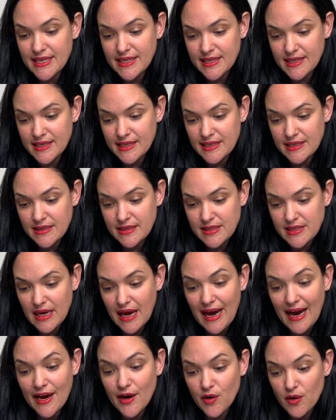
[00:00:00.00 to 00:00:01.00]
is
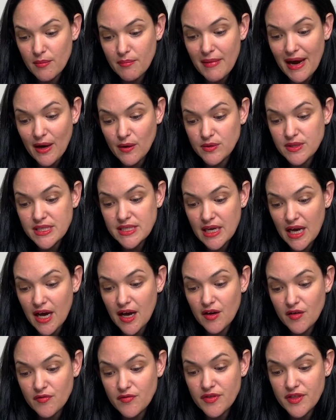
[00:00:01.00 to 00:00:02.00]
higher amounts
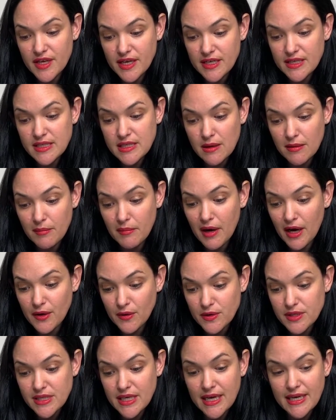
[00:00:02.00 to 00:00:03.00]
of this
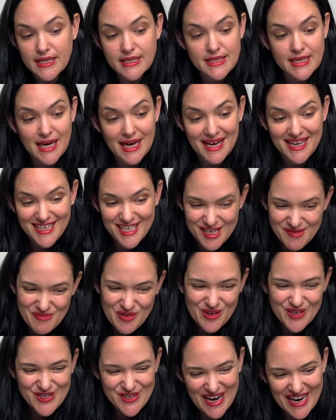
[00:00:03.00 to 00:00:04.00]
monocyte
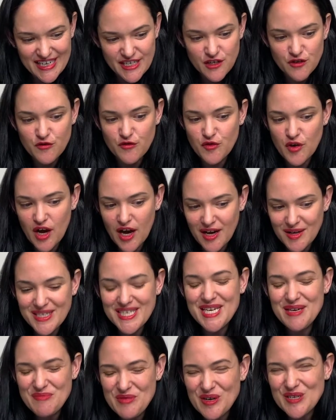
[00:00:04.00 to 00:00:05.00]

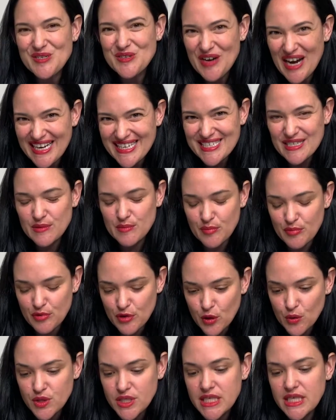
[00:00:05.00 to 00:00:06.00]
chemoattractant
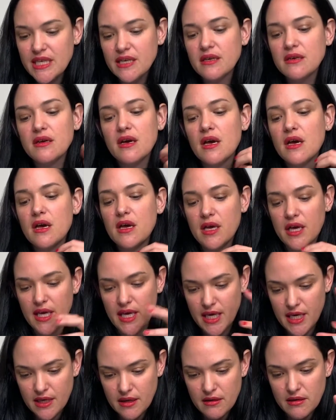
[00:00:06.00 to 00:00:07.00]
protein
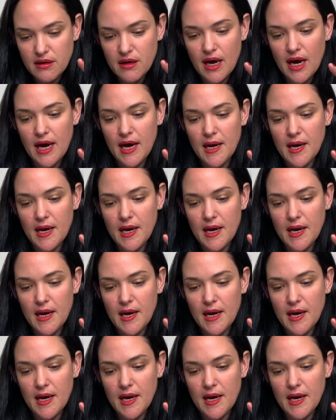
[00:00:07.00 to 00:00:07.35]
in